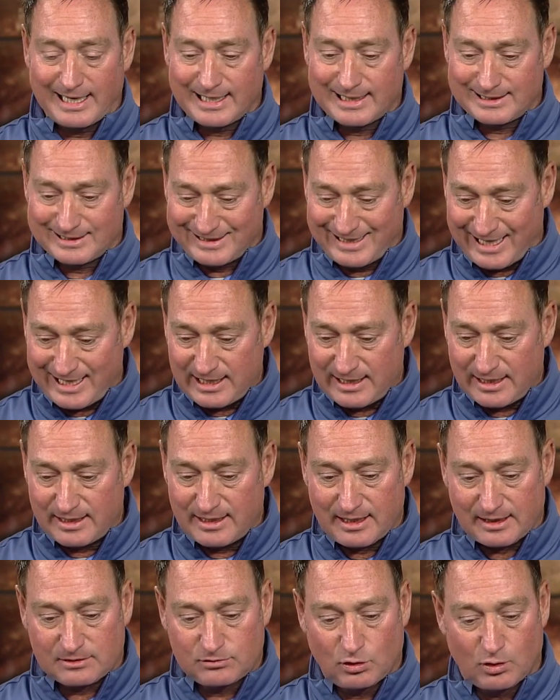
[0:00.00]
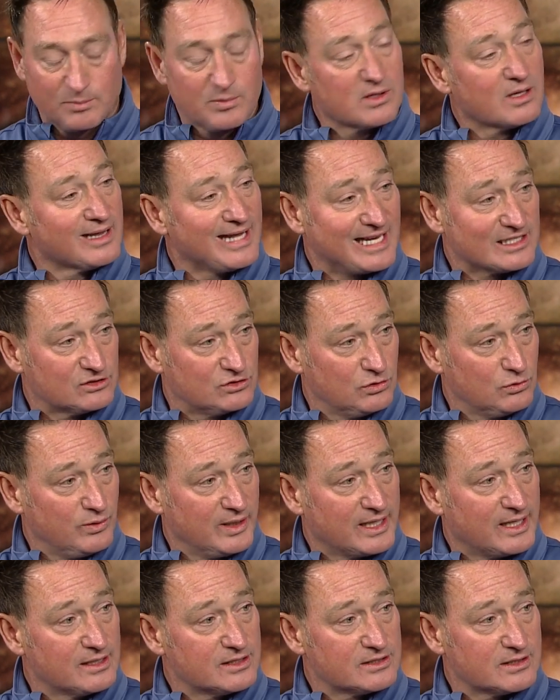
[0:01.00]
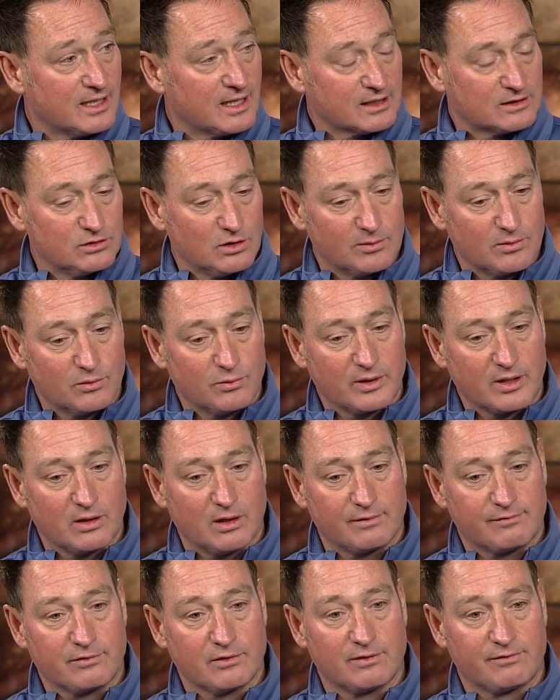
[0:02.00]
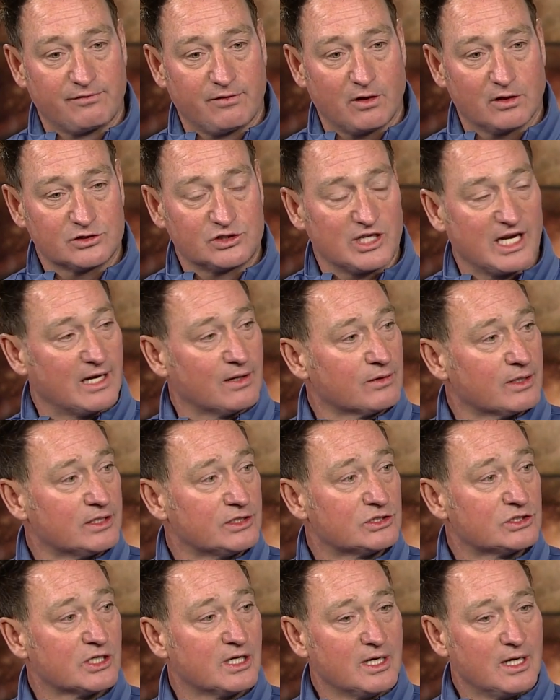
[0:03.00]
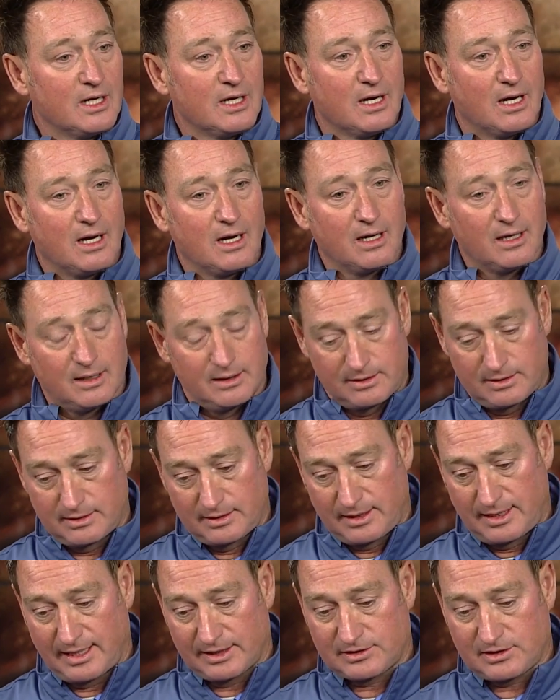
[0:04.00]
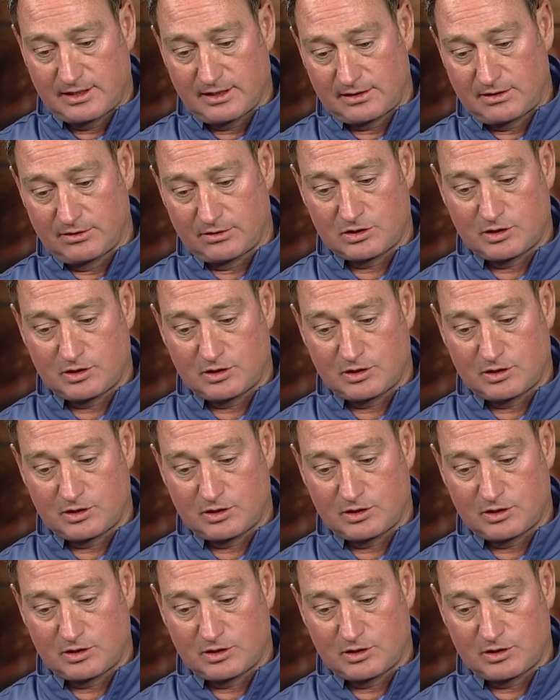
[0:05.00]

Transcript: uh, late in October, the last two weekends in October, we offer a fall challenge. Uh, guests get to